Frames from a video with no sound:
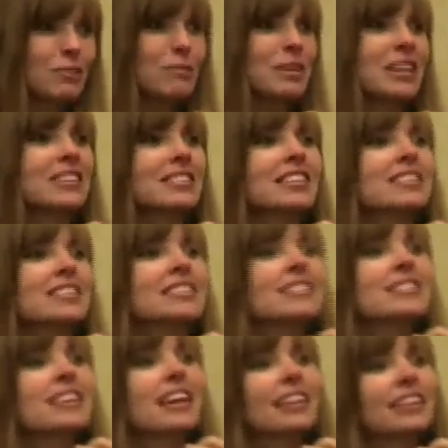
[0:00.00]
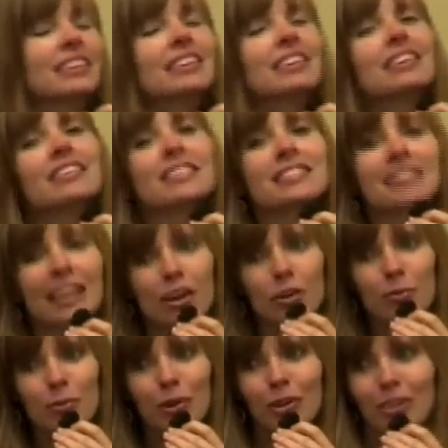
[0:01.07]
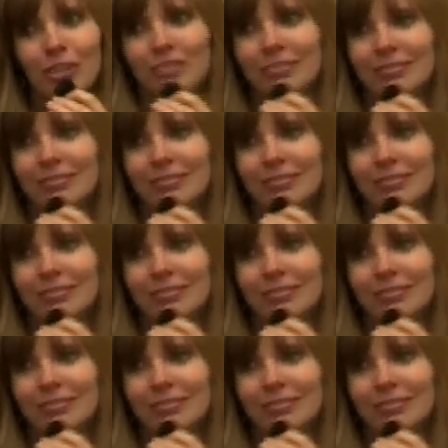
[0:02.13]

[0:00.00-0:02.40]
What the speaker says: because he's setting the example.